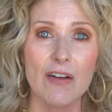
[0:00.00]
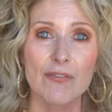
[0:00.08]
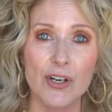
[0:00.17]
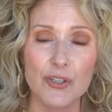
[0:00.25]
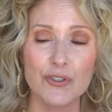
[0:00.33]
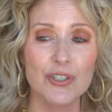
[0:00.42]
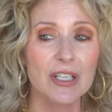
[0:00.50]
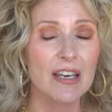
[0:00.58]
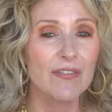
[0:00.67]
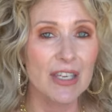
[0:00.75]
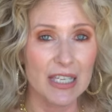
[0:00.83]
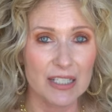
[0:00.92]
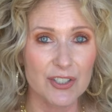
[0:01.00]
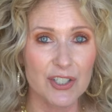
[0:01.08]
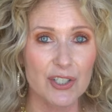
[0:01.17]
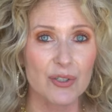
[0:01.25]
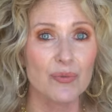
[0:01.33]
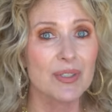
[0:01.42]
version of it
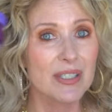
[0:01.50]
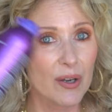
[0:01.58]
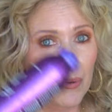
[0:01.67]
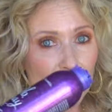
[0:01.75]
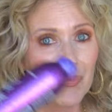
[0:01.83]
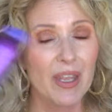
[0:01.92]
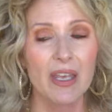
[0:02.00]
too so